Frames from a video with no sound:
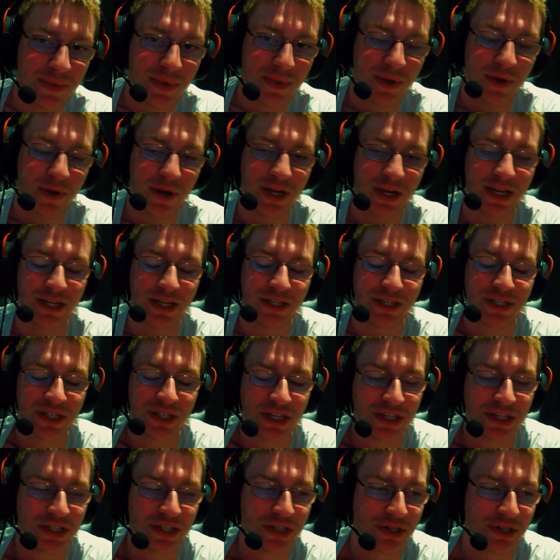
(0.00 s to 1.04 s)
Oh, I guess
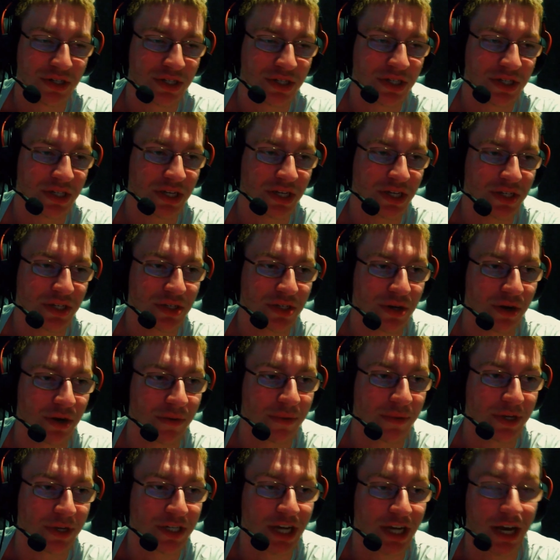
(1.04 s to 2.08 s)
six years because I started
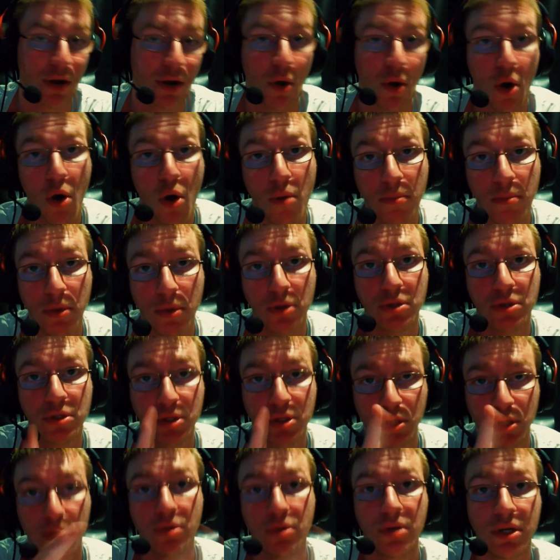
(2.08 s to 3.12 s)
my channel almost
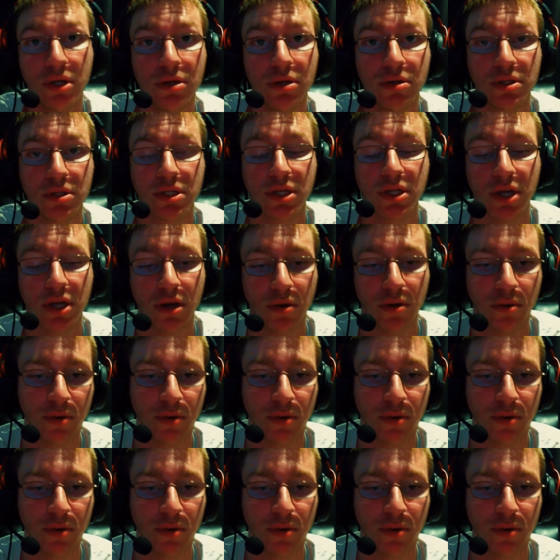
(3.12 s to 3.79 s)
two years ago,